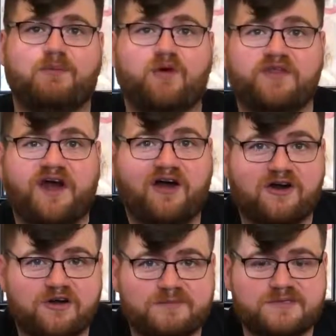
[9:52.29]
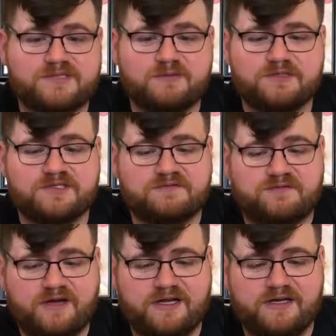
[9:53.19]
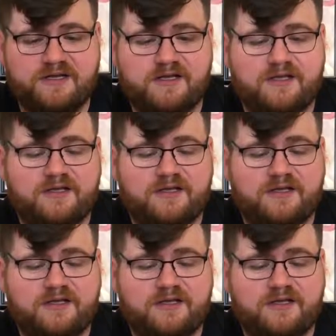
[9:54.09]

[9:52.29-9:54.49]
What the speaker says: more of the arms, which is fun